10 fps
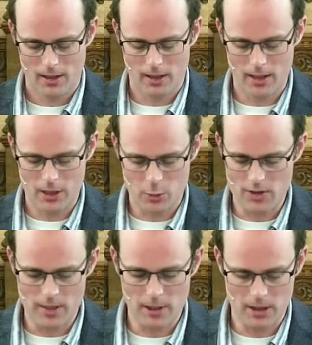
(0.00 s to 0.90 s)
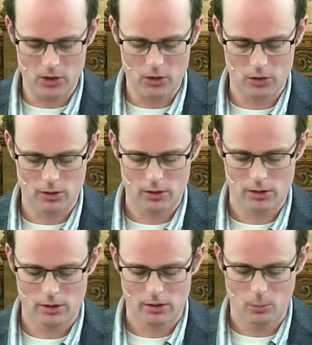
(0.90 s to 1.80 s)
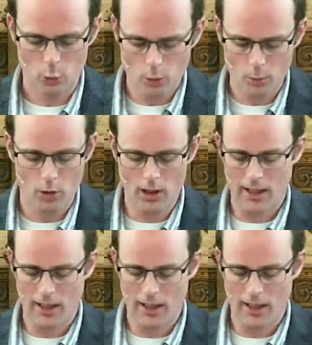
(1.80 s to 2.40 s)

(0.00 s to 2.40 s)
uh, into his image. More and more